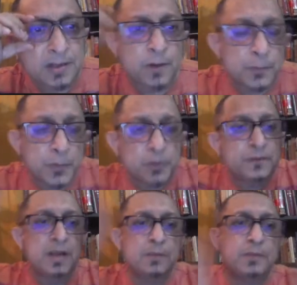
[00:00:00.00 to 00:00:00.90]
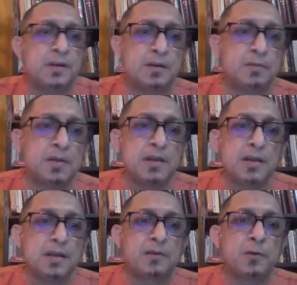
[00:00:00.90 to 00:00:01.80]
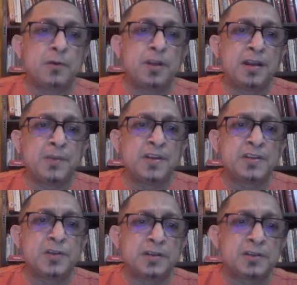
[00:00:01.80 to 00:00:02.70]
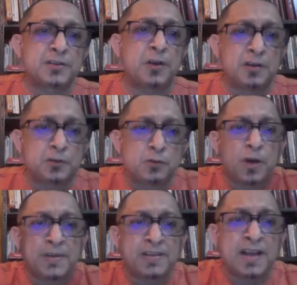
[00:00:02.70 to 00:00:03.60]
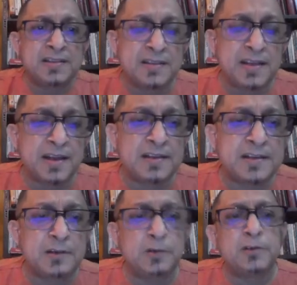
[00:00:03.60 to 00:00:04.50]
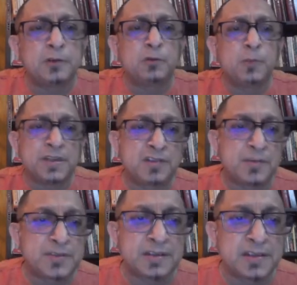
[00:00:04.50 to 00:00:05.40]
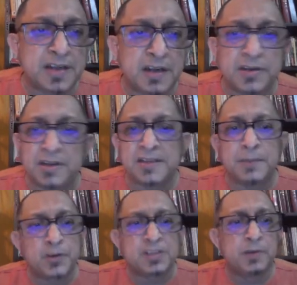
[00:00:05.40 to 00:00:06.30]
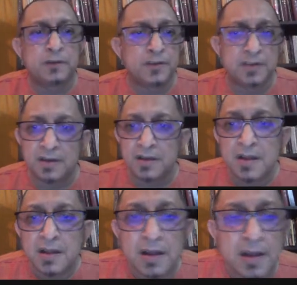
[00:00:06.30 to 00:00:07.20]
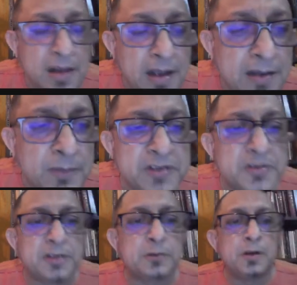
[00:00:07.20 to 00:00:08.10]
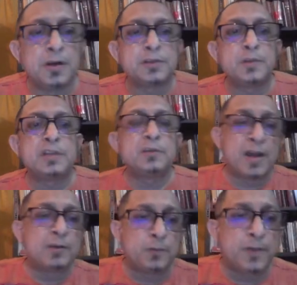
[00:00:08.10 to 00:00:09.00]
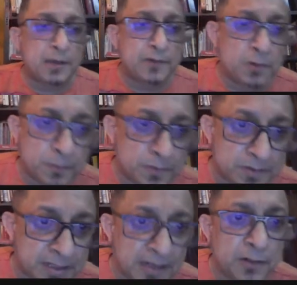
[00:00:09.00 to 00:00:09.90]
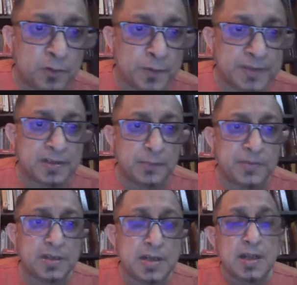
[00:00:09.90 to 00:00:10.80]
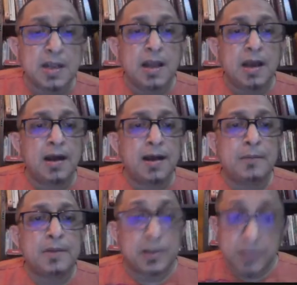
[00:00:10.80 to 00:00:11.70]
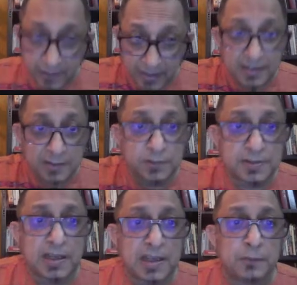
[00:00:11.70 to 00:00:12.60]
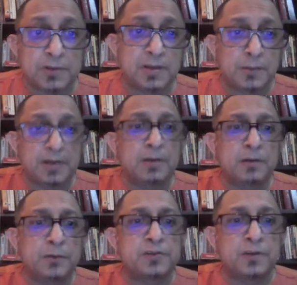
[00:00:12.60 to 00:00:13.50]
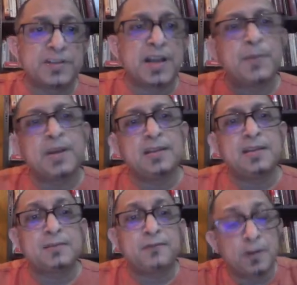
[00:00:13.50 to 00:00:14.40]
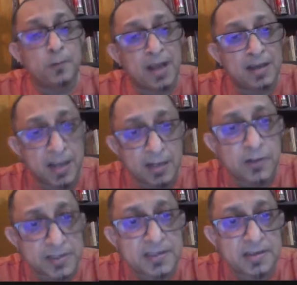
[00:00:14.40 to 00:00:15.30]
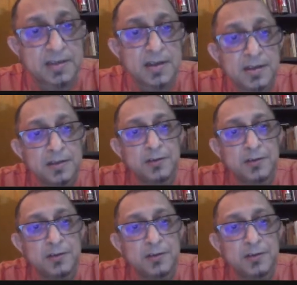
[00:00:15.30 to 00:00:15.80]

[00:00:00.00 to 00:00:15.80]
College, at one point of time, the colonial administrator scholar threw up his hands in the air and said, there are too many scripts in this country. It's impossible for the administrator to learn so many. So why don't we have a single Roman script? And Trevelyan, as you say, he was the one who was sort of championing this for a while. Gilchrist,